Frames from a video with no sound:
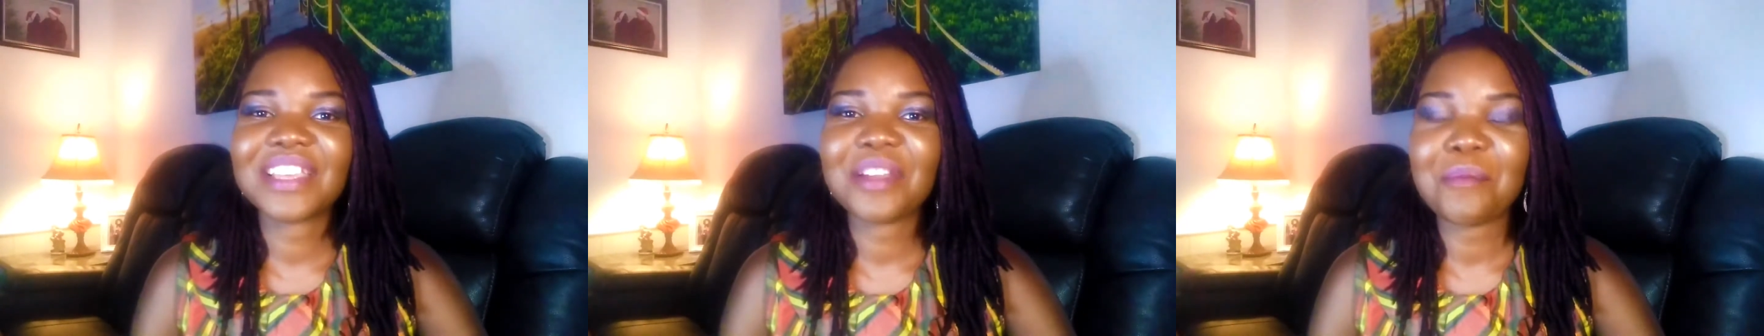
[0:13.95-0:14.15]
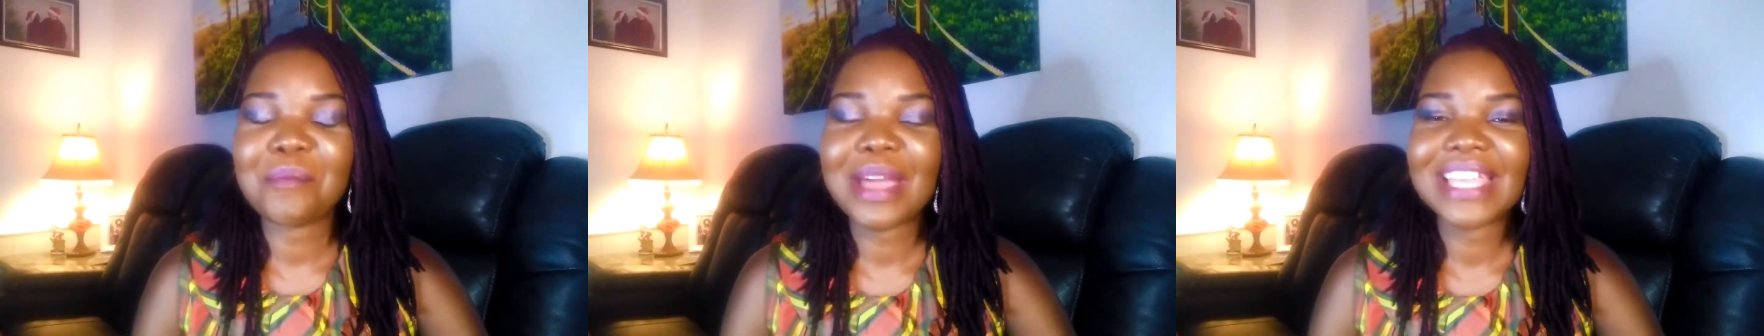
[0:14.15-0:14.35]

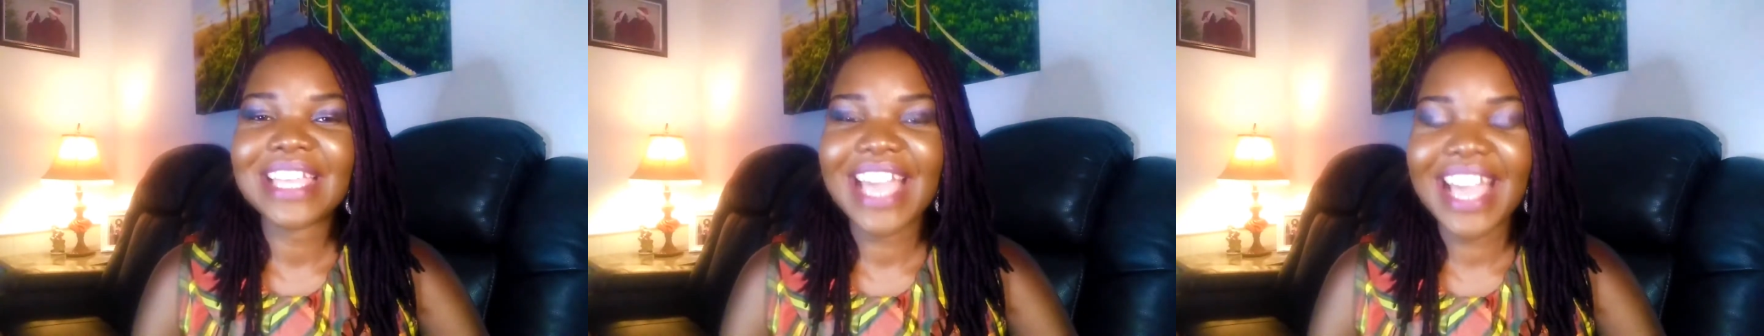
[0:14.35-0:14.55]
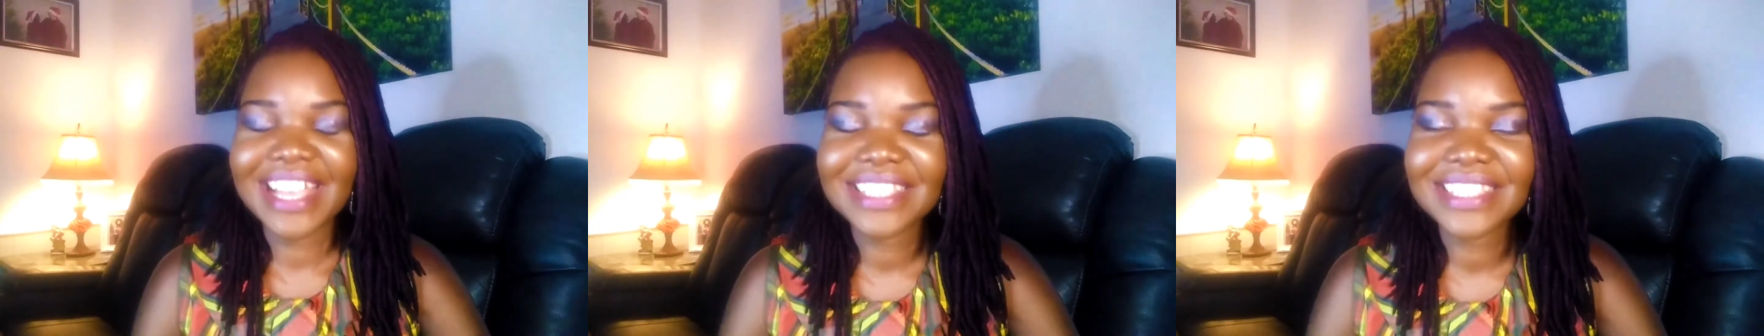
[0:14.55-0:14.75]
my
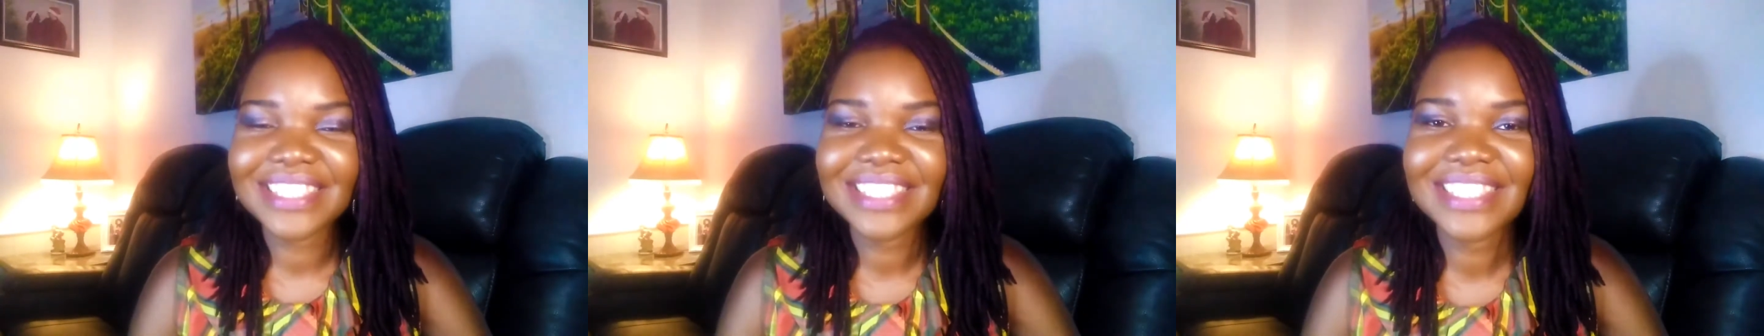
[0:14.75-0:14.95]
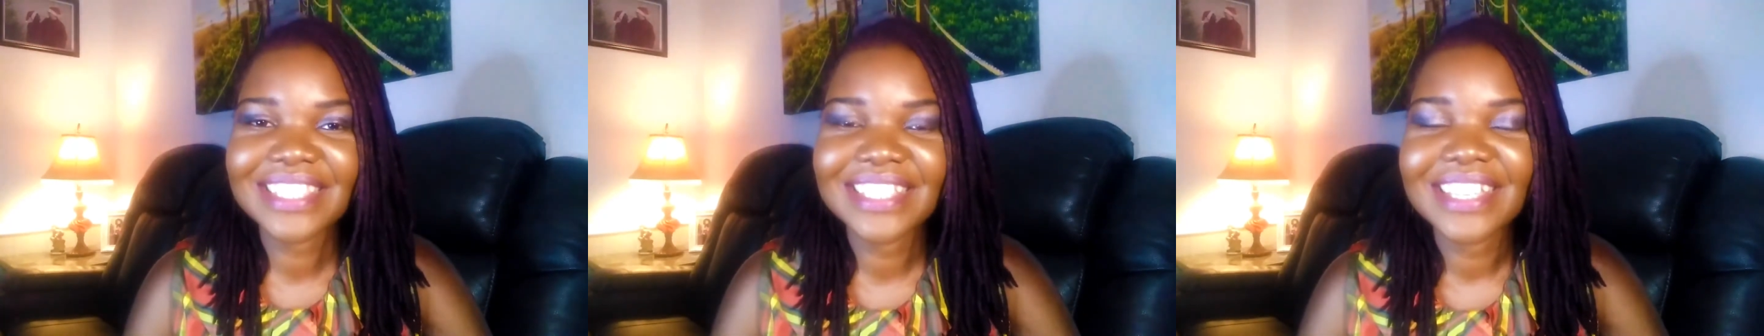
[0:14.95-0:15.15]

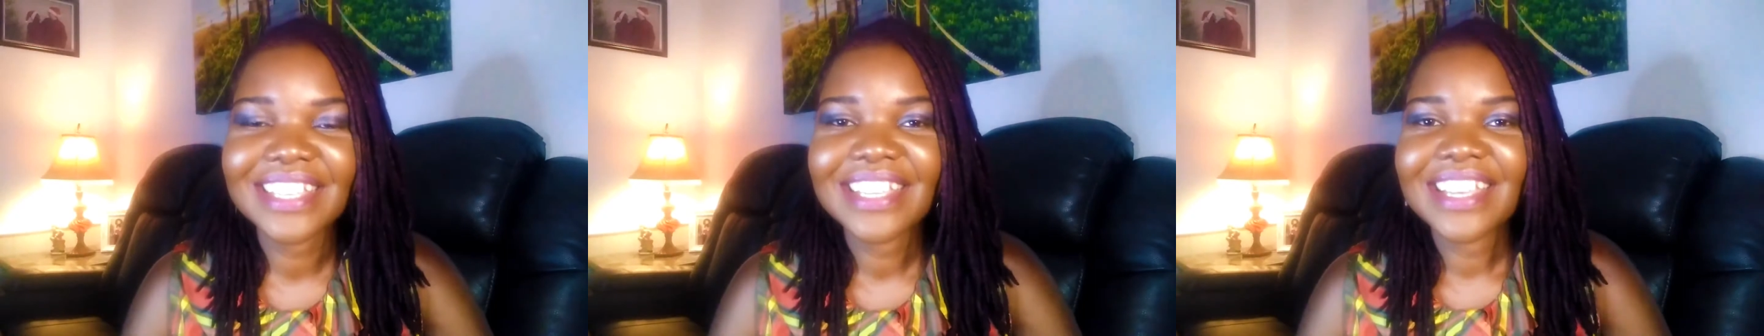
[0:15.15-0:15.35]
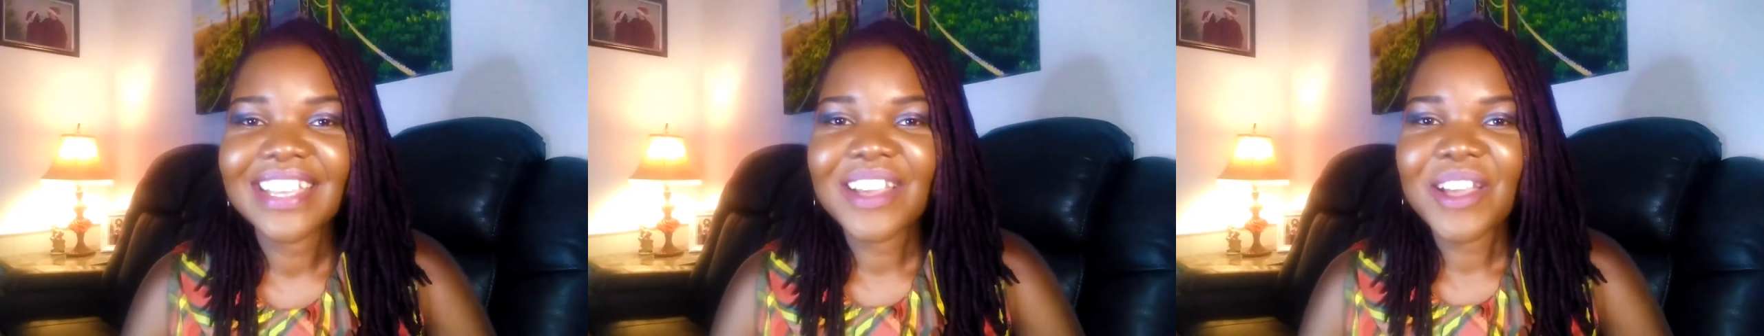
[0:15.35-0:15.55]

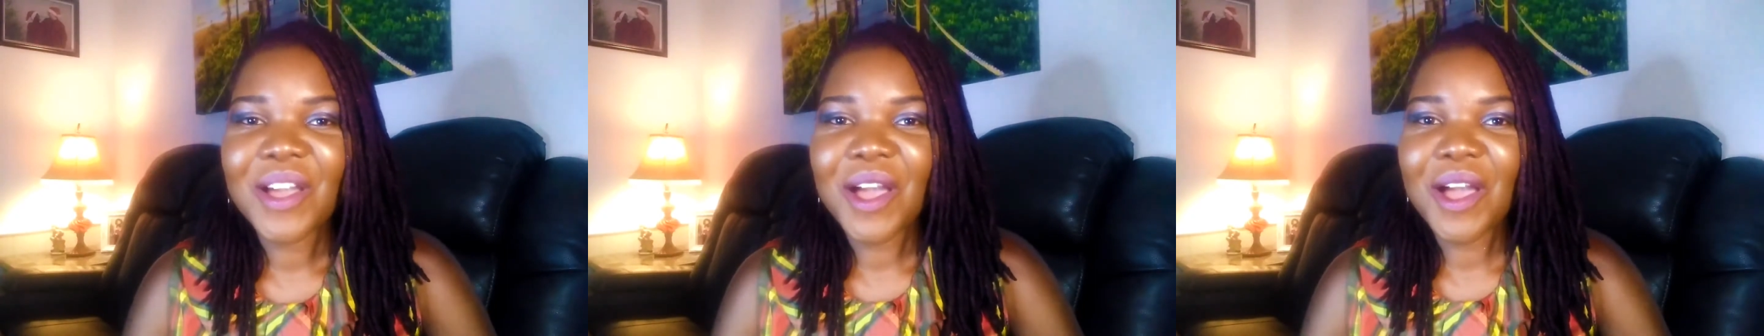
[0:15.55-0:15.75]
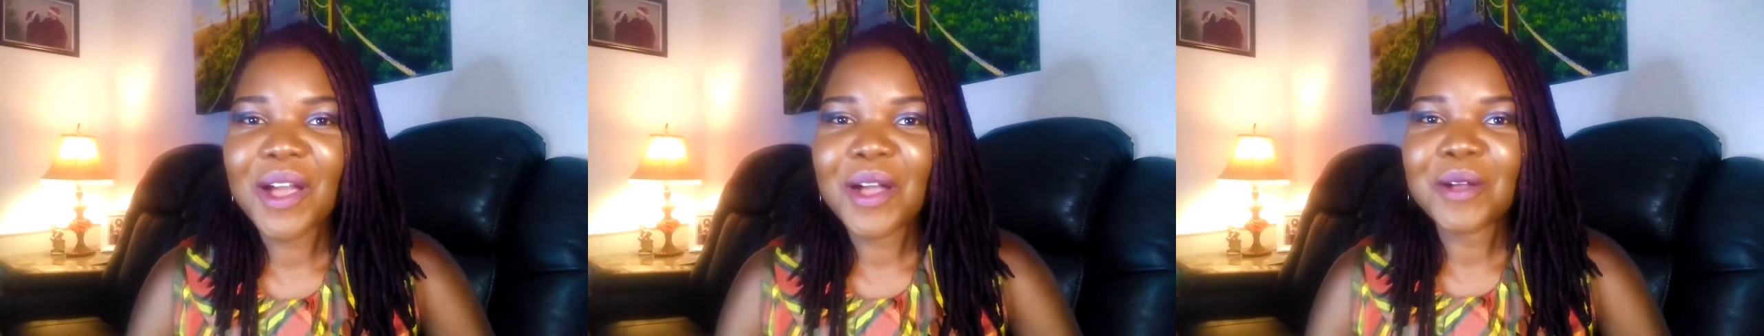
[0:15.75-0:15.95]

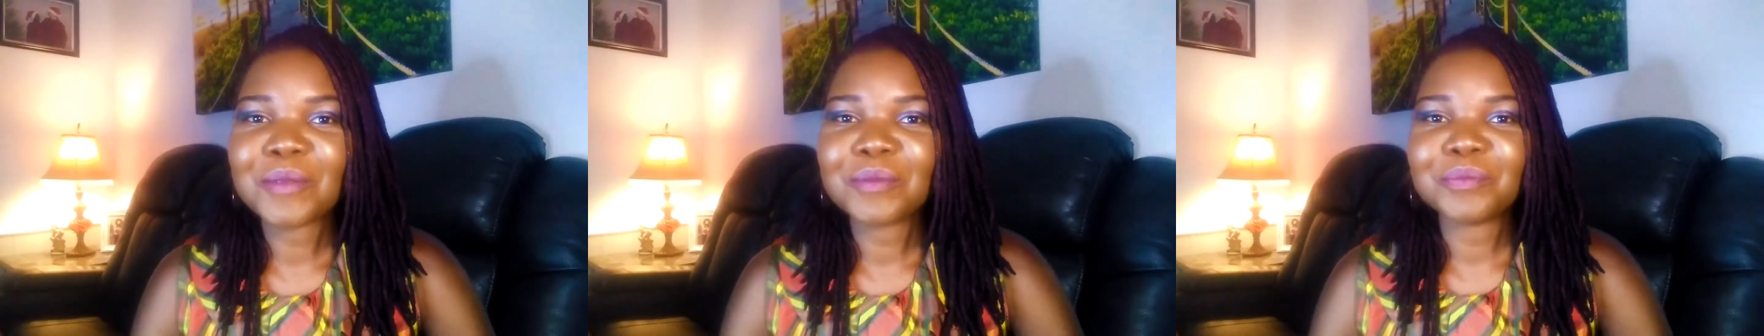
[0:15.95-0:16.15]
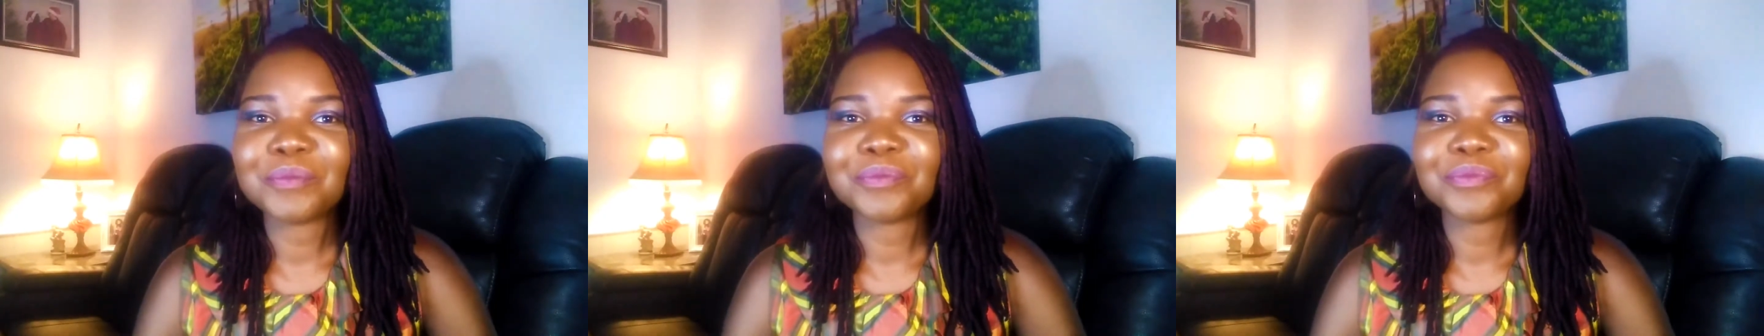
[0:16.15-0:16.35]

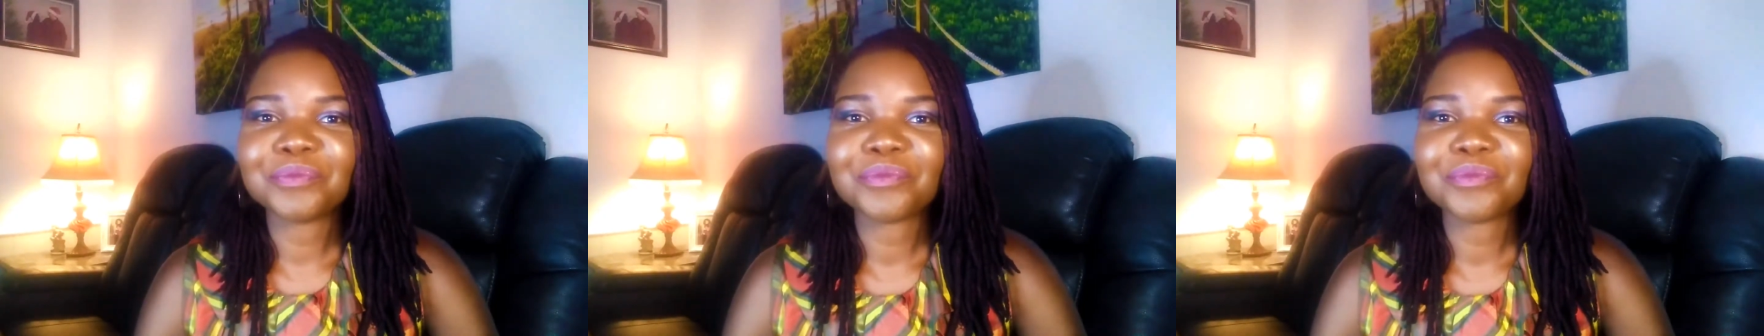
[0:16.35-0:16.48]
art.